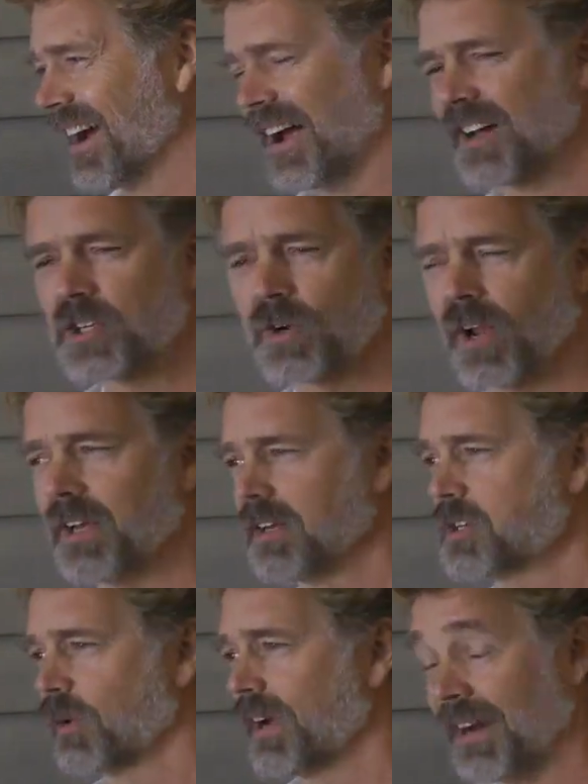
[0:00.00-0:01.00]
Yeah, it's great.
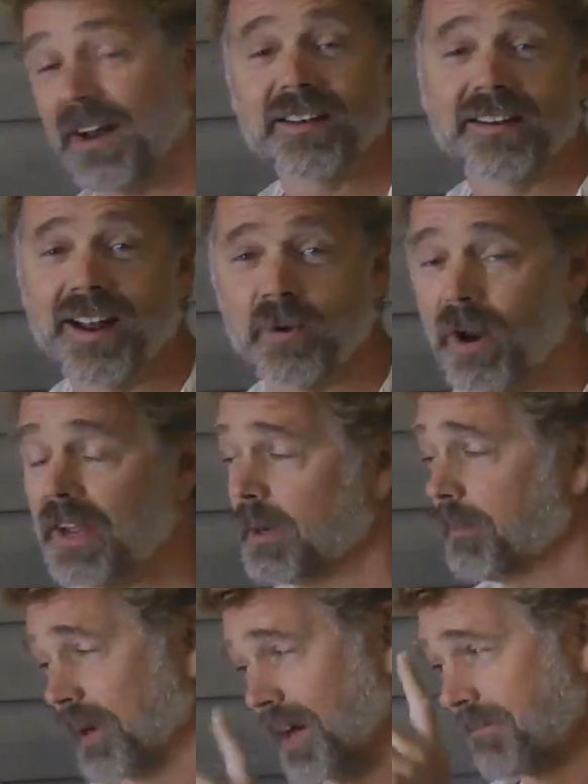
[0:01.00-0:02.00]
It's great, and I did not write
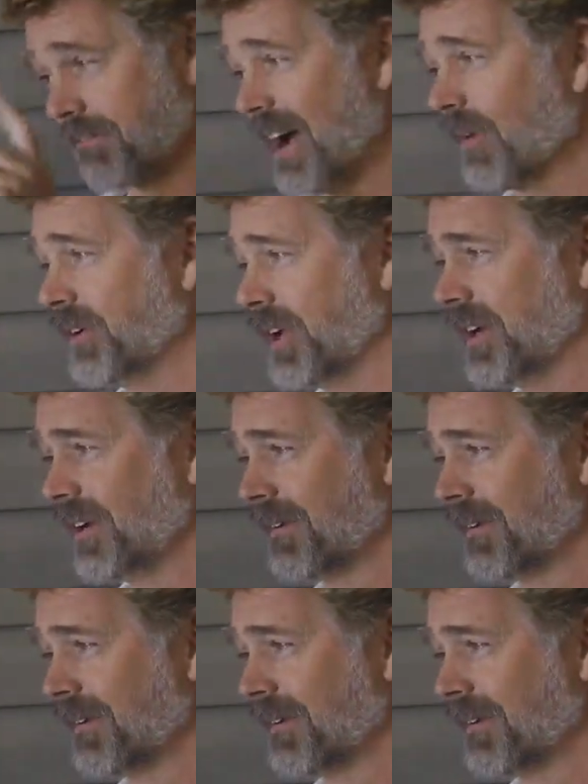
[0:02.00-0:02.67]
it, but I found it.